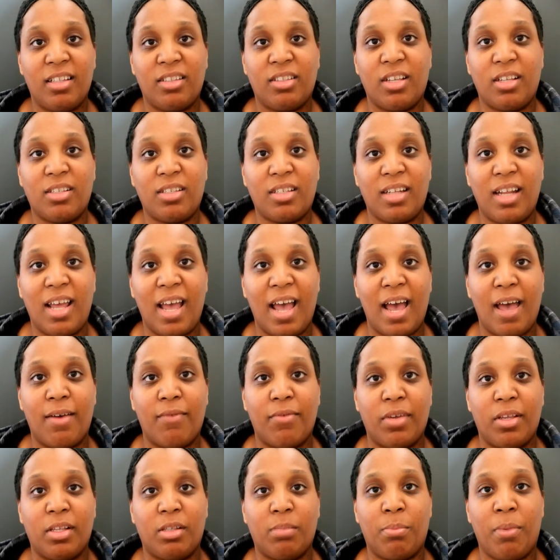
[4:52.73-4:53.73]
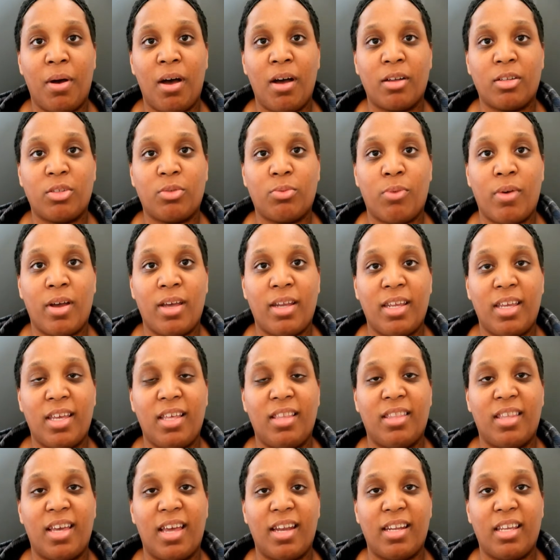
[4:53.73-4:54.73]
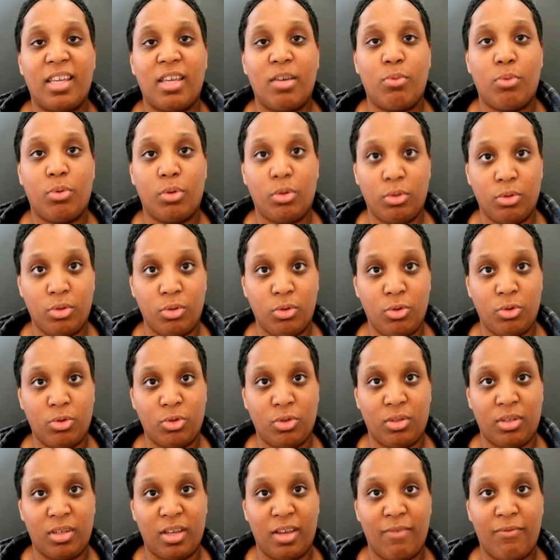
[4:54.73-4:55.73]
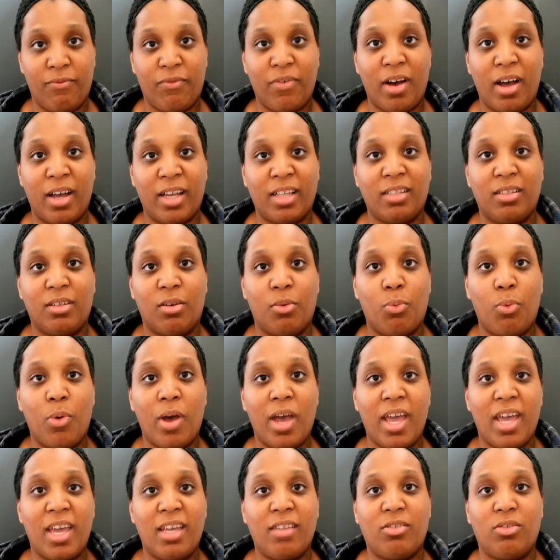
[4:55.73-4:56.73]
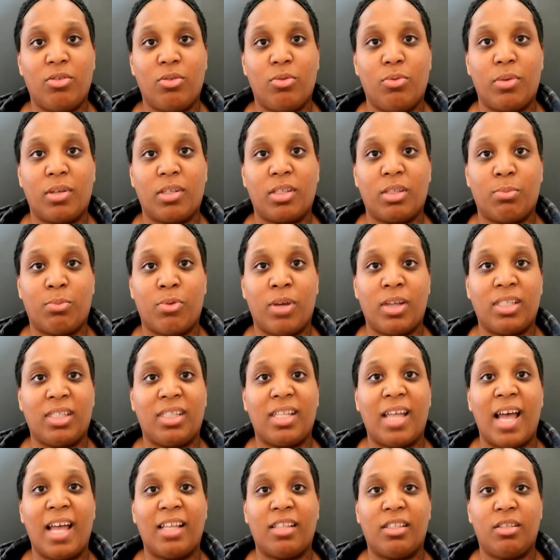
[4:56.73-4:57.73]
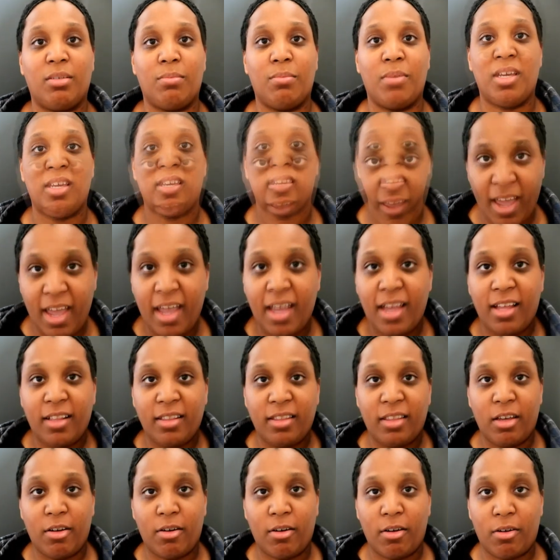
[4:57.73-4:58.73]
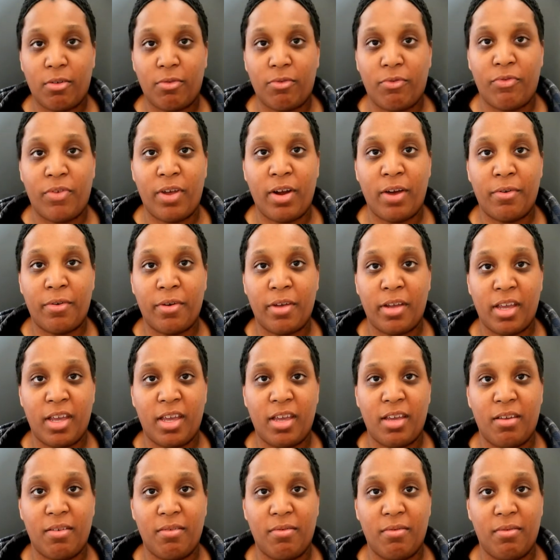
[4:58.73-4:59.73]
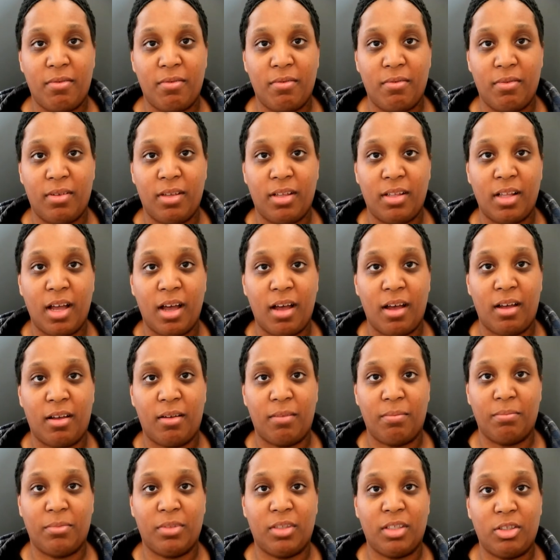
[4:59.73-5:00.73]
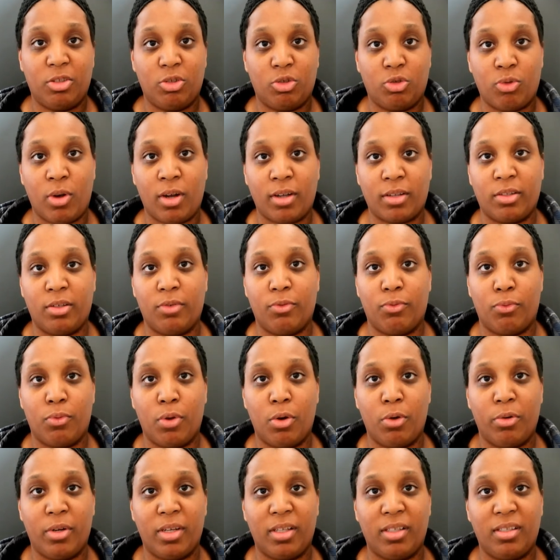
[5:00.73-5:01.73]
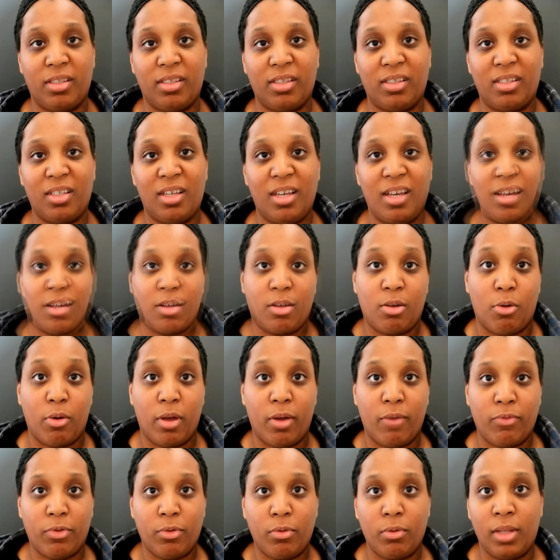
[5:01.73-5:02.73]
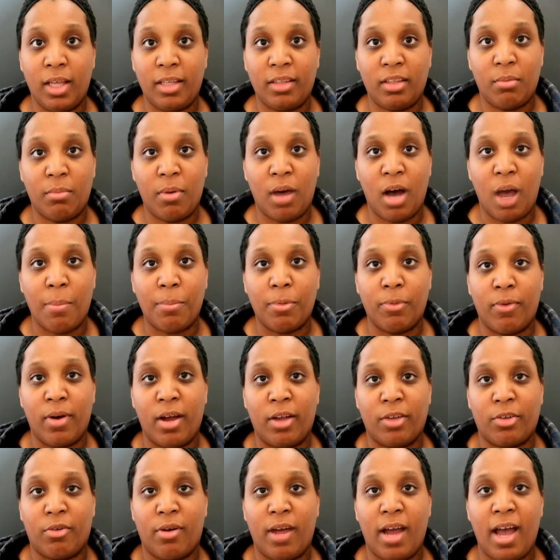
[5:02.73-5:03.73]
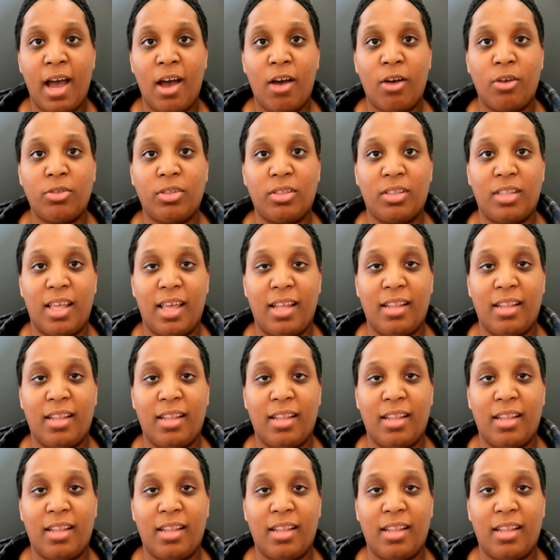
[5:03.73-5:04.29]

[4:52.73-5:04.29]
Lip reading: doesn't have his box ready, then he will usually find a way to express that to me. And they're very destructive rodents. You know, if you let them hop around your house,